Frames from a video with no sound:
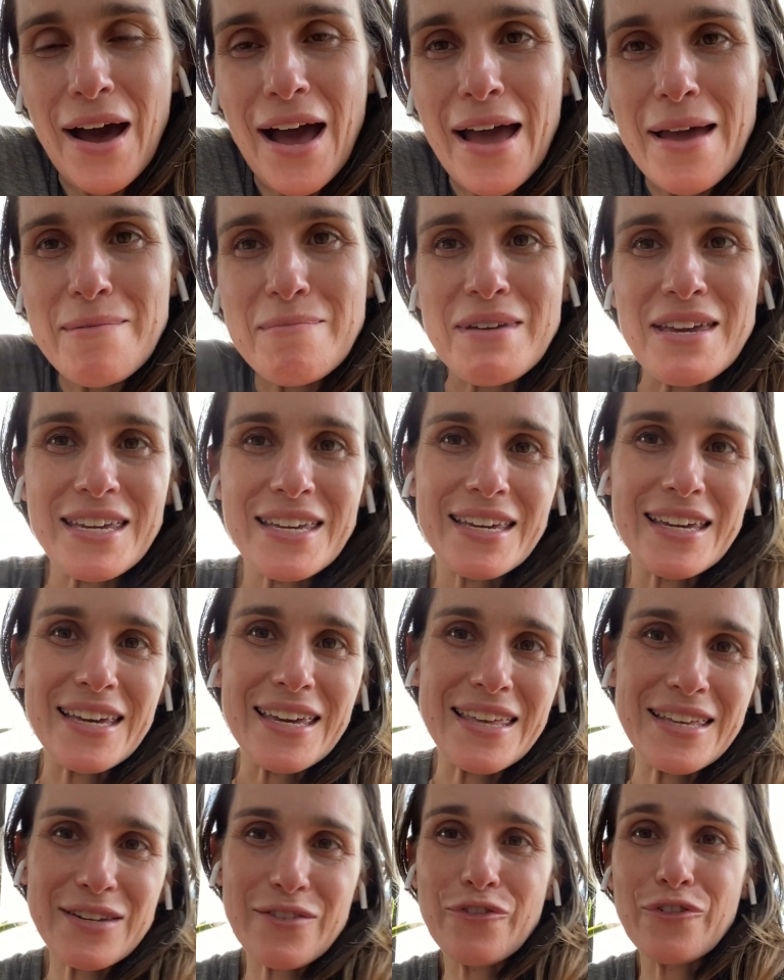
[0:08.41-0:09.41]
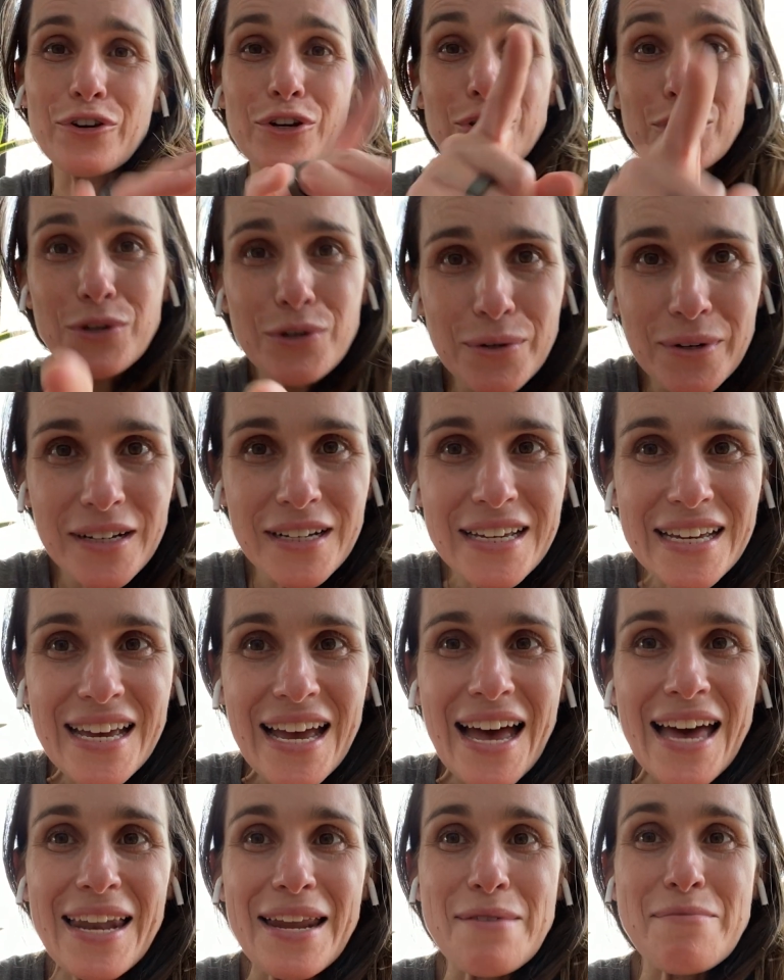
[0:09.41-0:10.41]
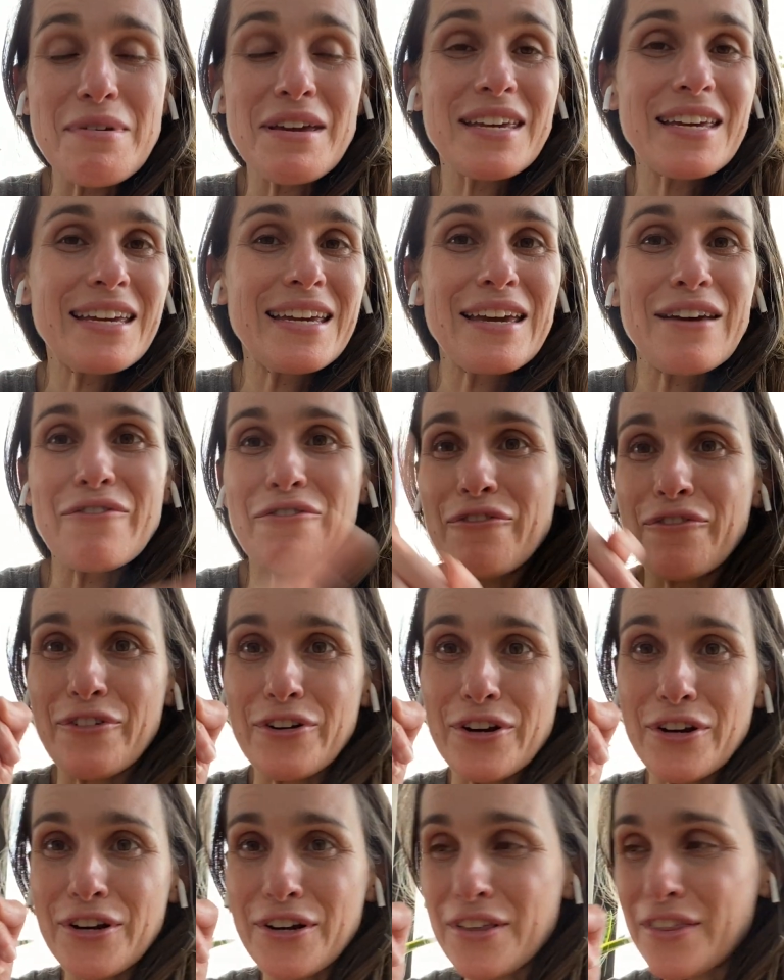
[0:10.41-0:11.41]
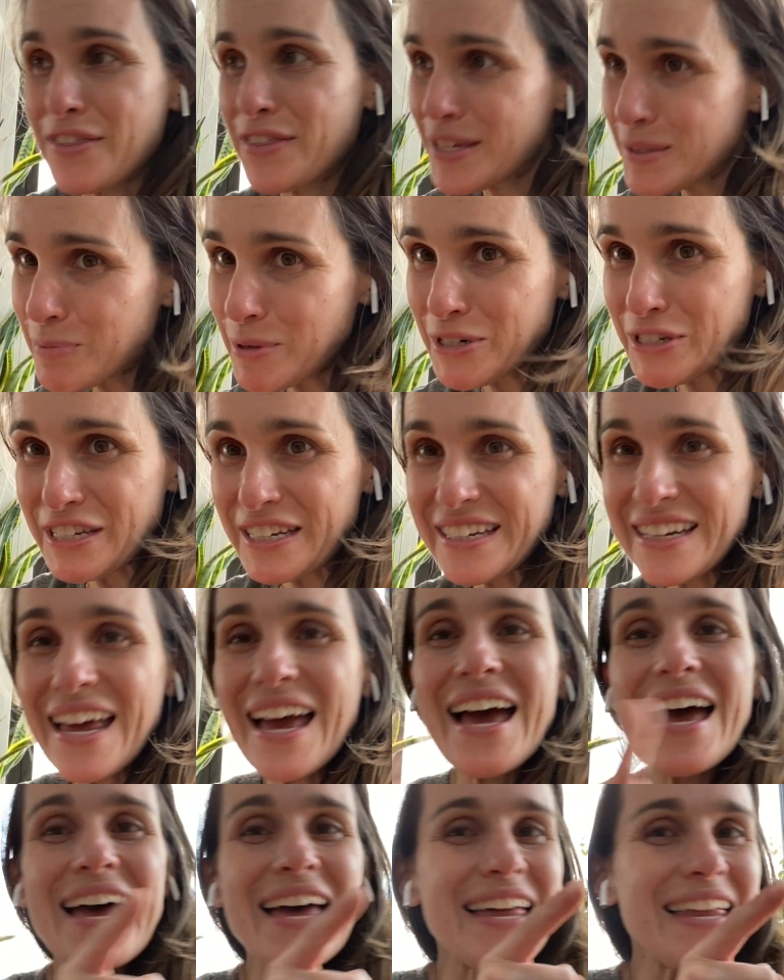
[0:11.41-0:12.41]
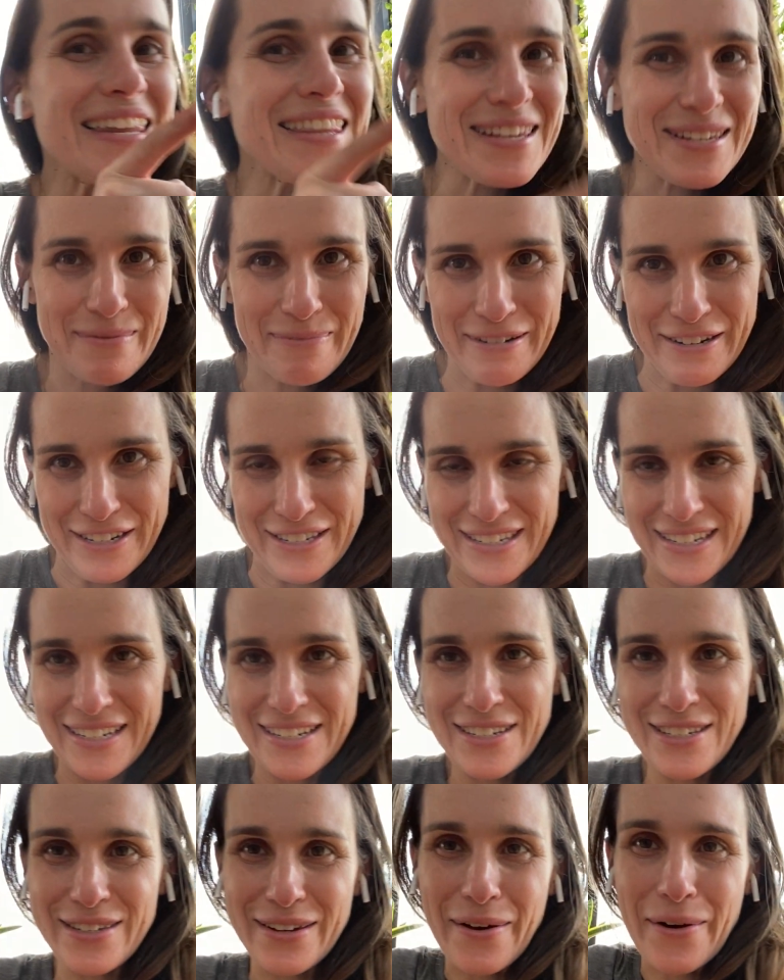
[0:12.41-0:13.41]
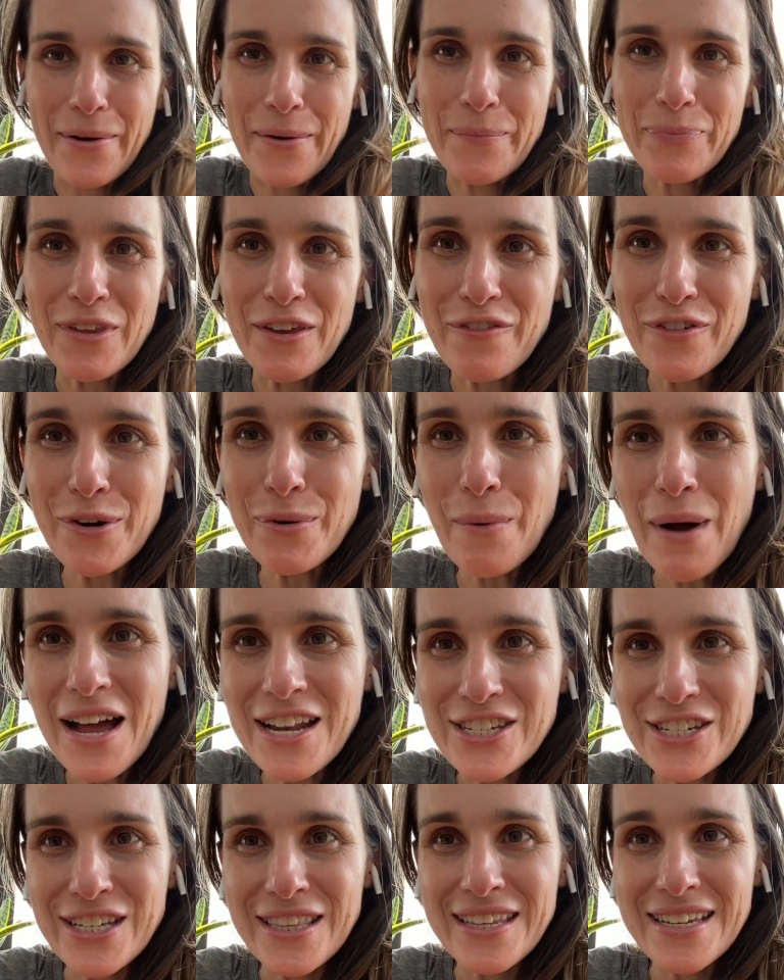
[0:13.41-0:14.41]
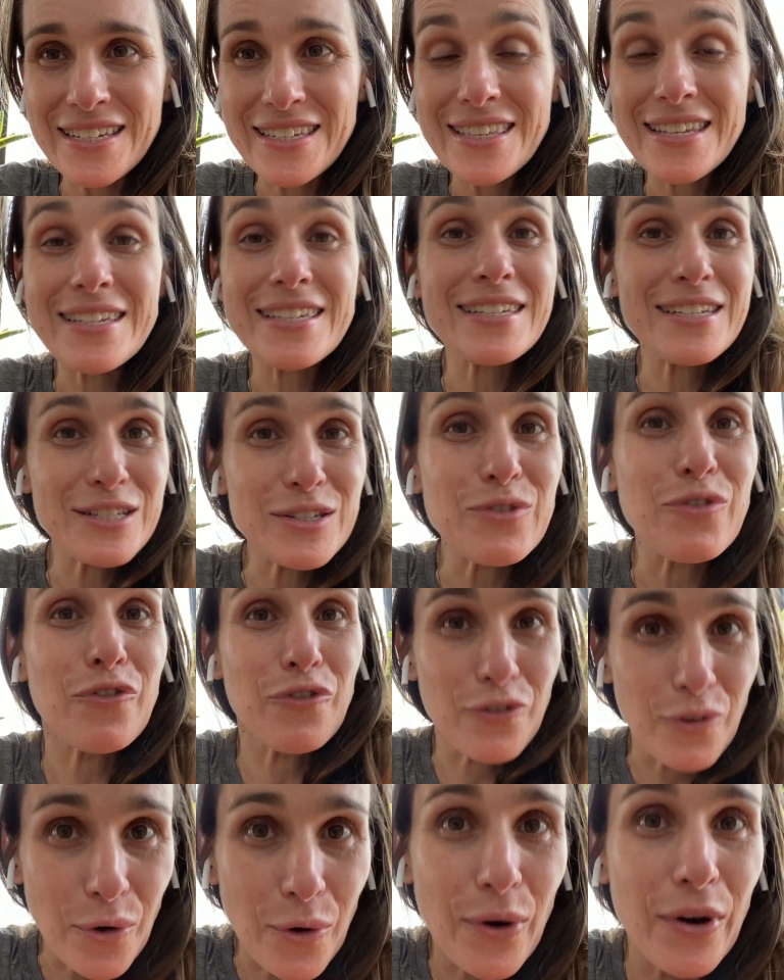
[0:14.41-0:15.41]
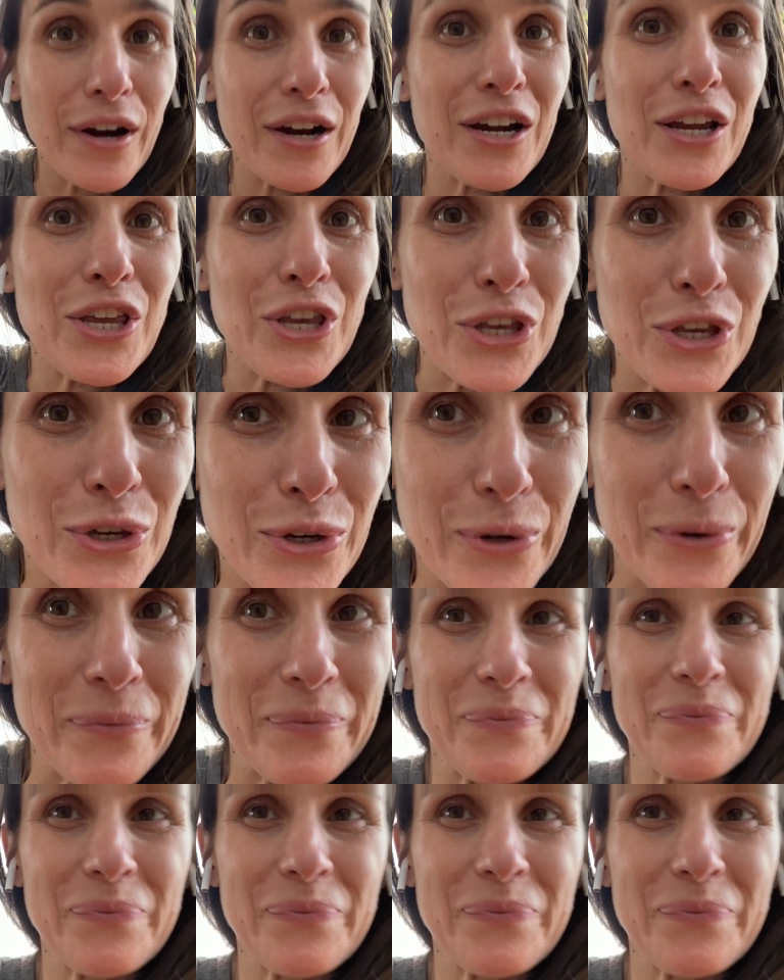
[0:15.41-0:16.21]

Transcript: I'm making it for you, and I'm making it for this person and this person. So if you're watching this, this is for you.